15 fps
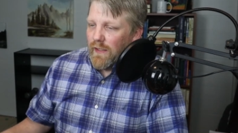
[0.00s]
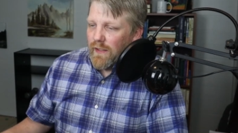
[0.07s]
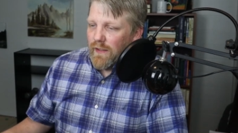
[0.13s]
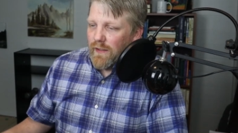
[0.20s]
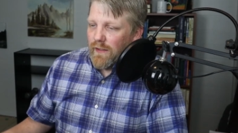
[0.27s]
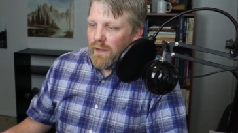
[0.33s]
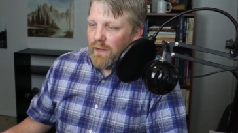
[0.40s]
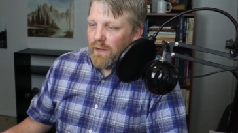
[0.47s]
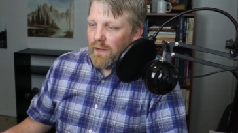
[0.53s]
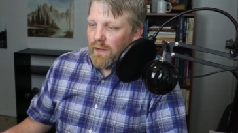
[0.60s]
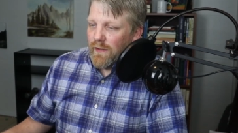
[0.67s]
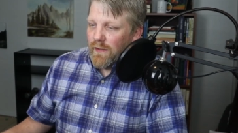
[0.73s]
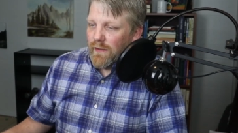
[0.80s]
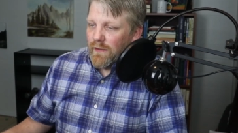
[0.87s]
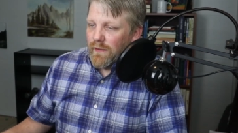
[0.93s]
Uh,
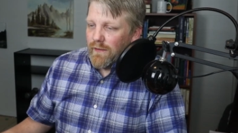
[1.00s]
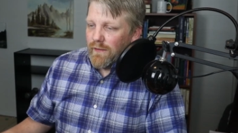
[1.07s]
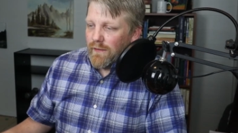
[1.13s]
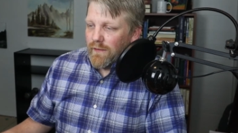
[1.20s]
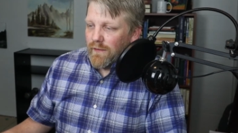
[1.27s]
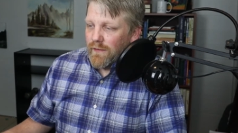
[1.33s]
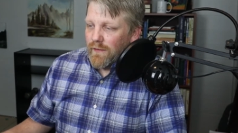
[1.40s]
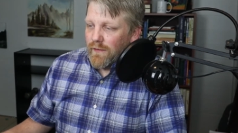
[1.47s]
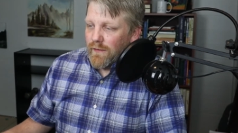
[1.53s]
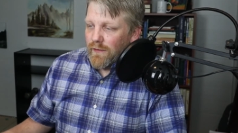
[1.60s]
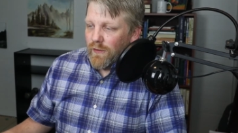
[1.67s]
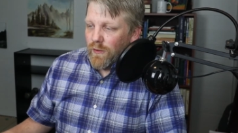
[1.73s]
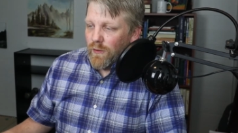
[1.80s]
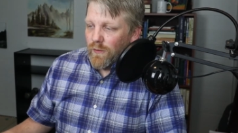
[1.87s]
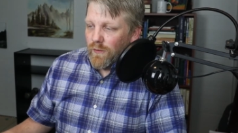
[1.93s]

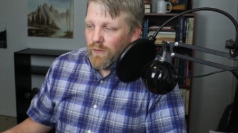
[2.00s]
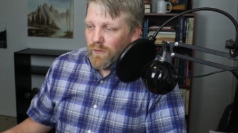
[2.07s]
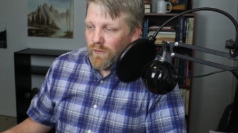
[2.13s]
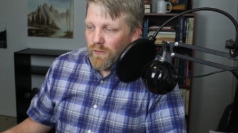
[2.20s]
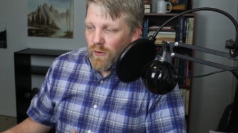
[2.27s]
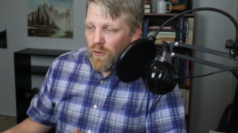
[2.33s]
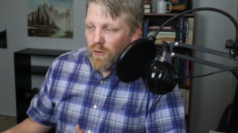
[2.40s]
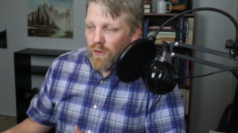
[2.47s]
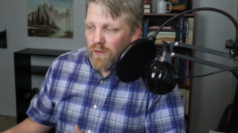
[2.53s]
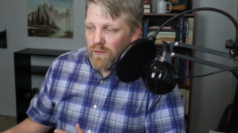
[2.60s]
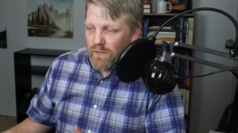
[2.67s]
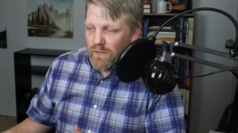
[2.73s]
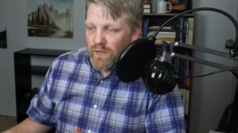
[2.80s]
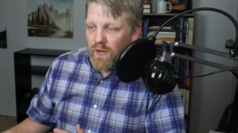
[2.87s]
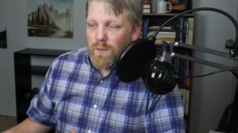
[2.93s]
you, your
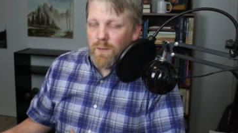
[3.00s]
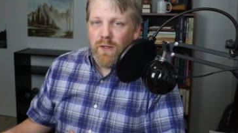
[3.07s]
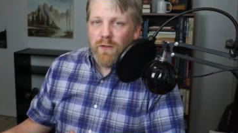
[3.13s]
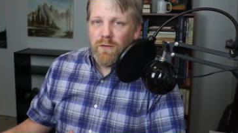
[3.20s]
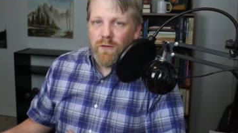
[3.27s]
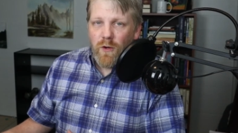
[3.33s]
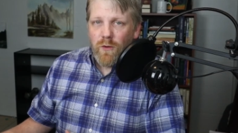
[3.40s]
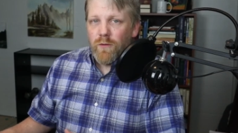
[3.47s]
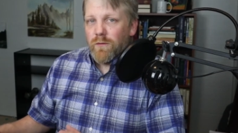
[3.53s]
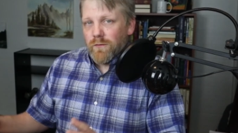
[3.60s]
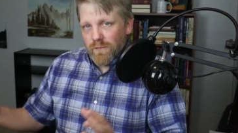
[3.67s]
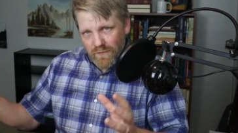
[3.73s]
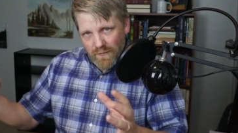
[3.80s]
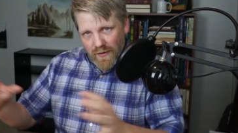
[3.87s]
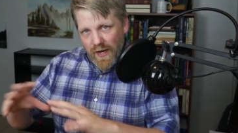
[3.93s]
statements don't
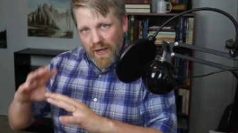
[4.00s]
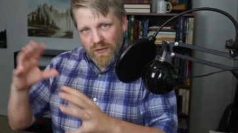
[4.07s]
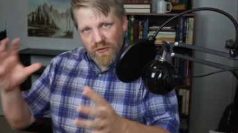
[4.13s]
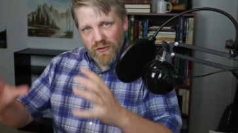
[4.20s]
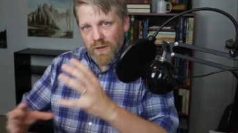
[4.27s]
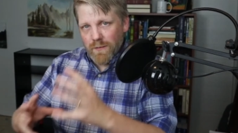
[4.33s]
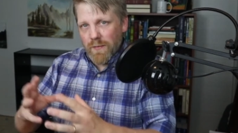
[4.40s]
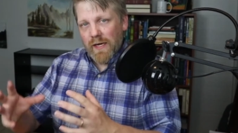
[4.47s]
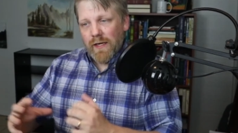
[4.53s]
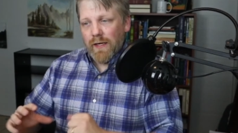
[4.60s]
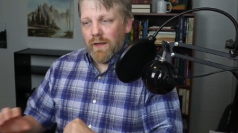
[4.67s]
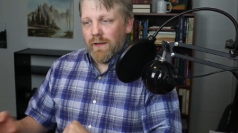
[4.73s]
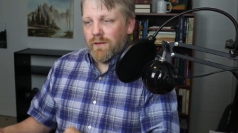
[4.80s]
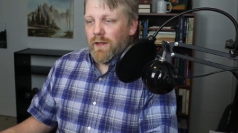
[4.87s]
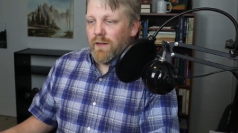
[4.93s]
actually make
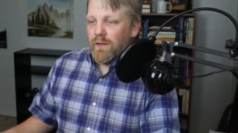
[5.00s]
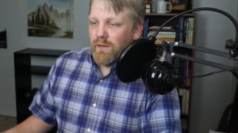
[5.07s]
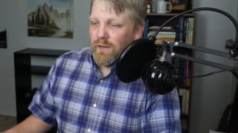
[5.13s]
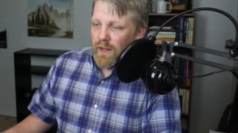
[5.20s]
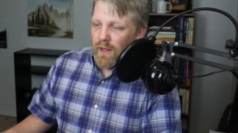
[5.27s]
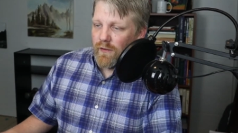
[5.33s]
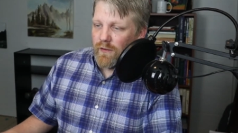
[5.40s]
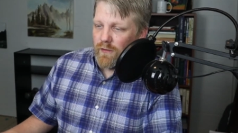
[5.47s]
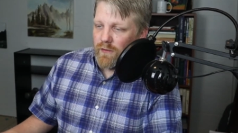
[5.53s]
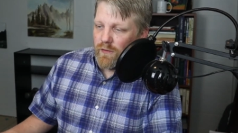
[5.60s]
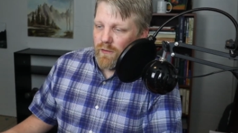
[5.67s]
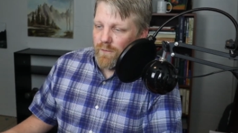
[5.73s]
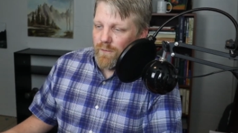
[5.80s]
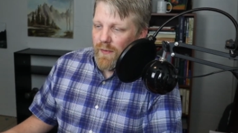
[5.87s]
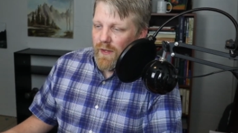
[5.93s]
any sense together.
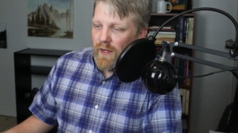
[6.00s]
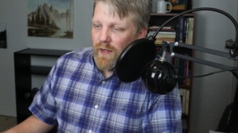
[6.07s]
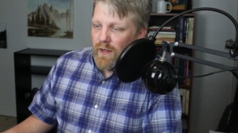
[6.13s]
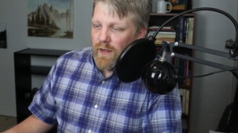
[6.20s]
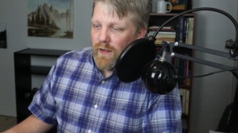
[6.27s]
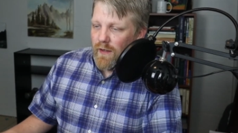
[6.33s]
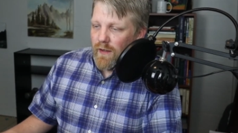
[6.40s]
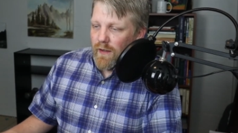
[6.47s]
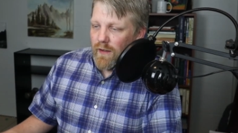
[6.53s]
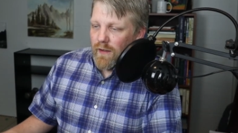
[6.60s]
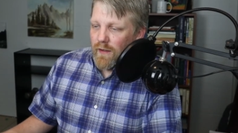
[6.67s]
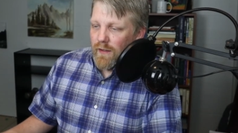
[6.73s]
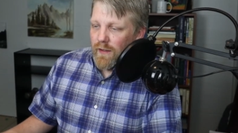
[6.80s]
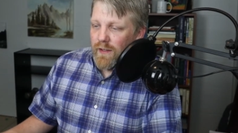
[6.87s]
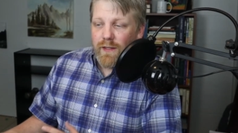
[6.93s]
So
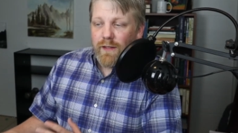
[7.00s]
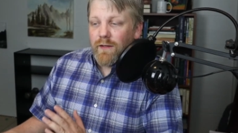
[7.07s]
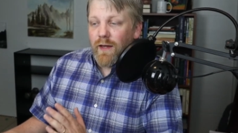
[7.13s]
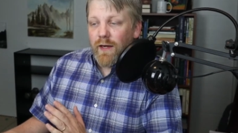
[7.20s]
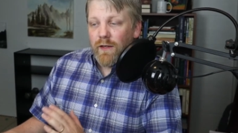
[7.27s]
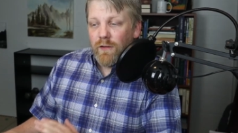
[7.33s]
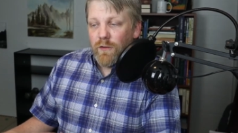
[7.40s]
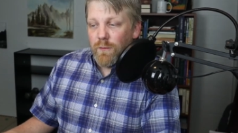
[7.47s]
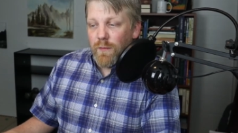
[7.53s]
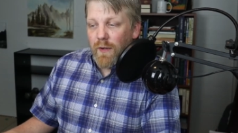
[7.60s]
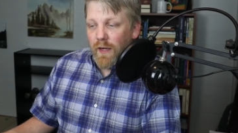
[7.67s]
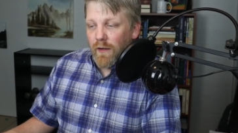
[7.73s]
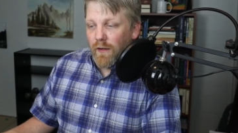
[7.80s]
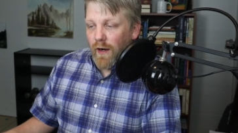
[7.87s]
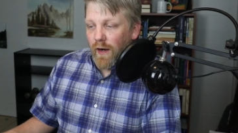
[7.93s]
uh, he thinks I could do
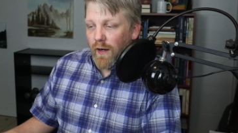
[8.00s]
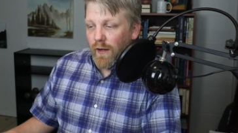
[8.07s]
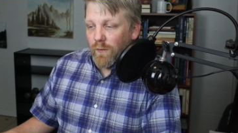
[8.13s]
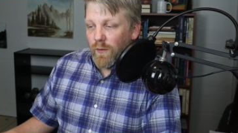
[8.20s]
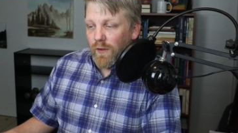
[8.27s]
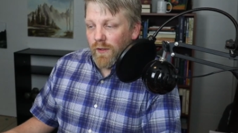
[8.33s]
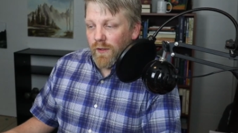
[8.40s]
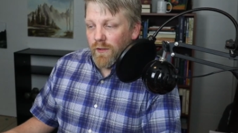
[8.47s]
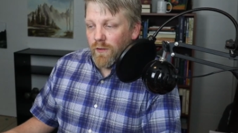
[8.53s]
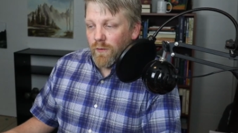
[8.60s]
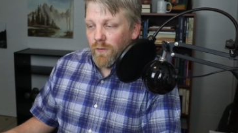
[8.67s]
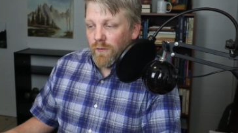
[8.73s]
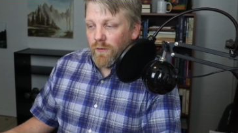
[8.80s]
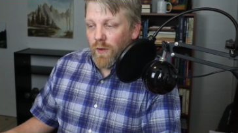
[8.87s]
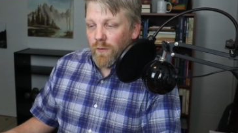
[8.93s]
better. I really
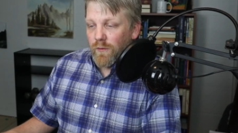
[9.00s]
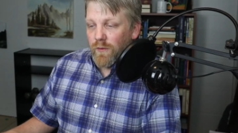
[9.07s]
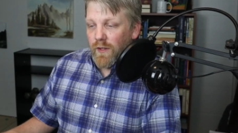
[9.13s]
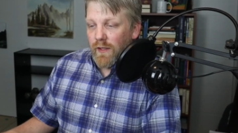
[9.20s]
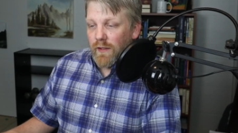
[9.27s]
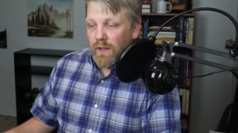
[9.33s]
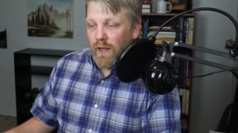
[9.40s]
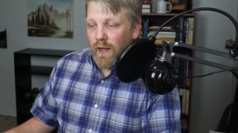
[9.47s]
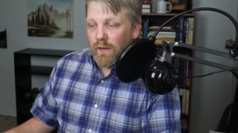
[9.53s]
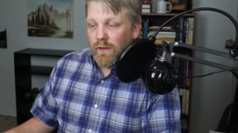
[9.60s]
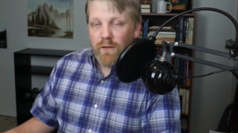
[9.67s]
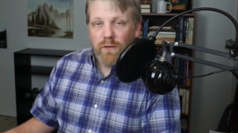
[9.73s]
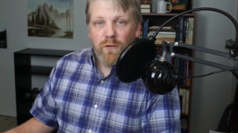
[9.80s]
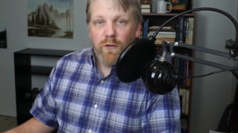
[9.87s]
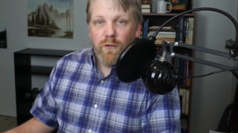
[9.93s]
don't, don't think
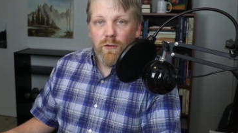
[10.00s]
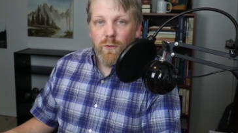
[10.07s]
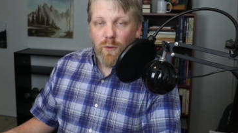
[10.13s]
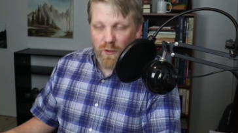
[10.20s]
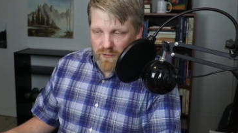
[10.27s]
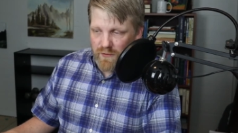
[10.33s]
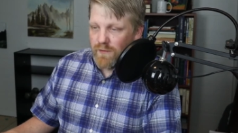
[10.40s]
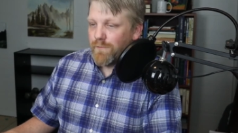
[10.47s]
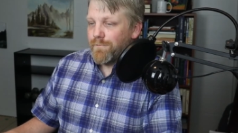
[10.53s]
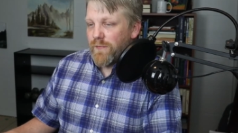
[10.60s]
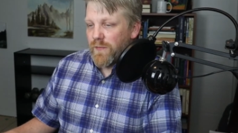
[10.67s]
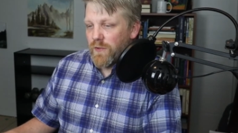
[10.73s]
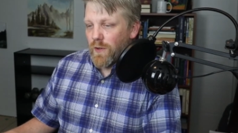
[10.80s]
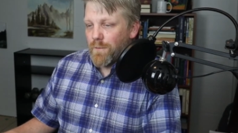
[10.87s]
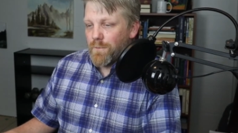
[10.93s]
Alex could do worse.
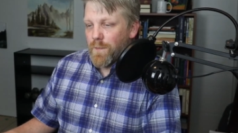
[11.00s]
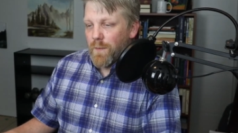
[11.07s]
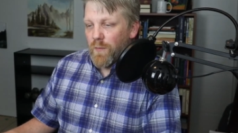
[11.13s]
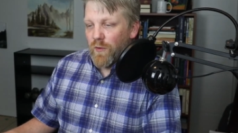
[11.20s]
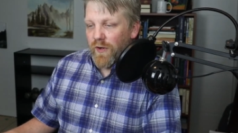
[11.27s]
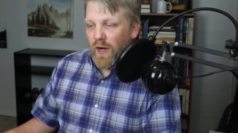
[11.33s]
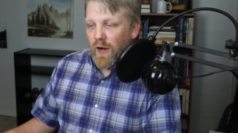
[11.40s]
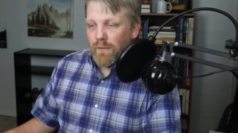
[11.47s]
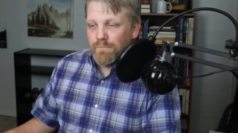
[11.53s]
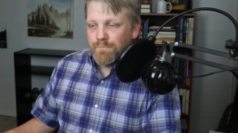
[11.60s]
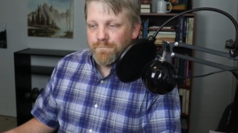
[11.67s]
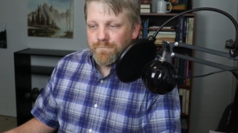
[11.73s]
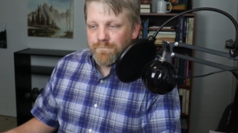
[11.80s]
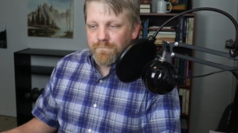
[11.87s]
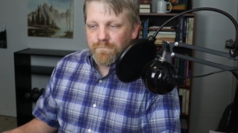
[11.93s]
So moving on.
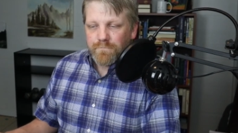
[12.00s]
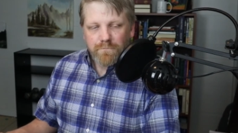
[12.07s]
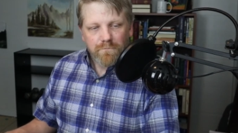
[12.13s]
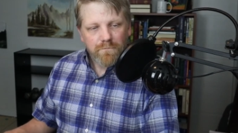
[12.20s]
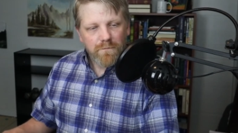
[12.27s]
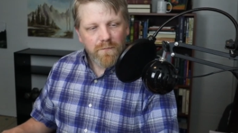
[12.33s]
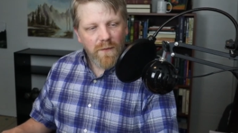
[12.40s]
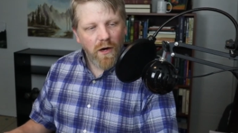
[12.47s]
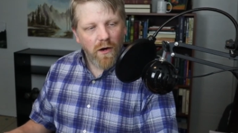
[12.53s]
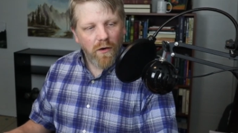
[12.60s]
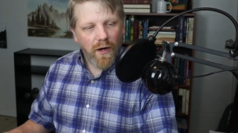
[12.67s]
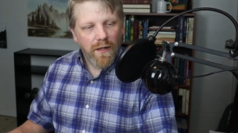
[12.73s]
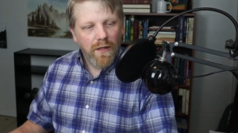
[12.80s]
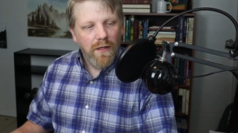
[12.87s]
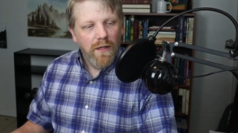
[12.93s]
All
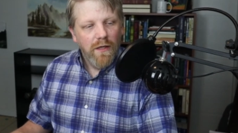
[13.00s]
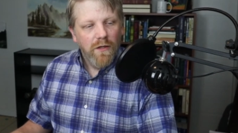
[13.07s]
right.